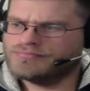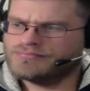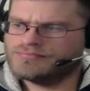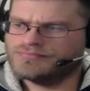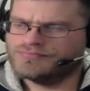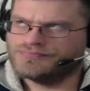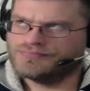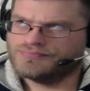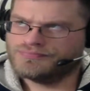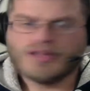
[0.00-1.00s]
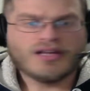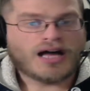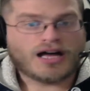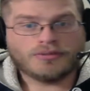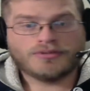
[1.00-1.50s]
hmm,
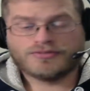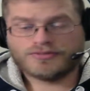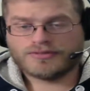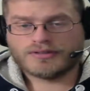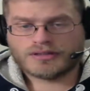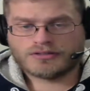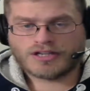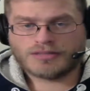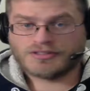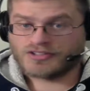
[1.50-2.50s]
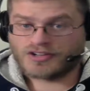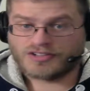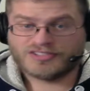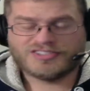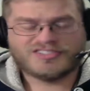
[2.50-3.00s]
I'll be trying to be as
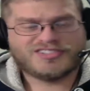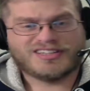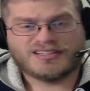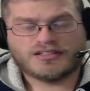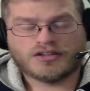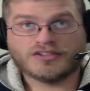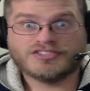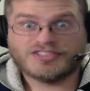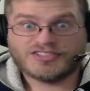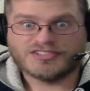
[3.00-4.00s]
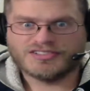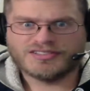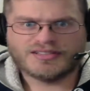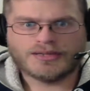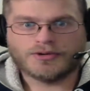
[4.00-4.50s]
consistent as I, consistent,
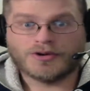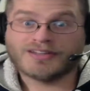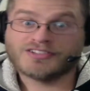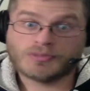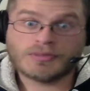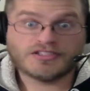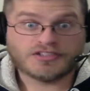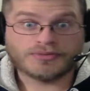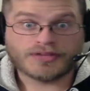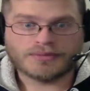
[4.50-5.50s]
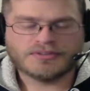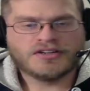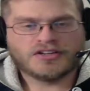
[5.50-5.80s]
there we go, I can speak sometimes,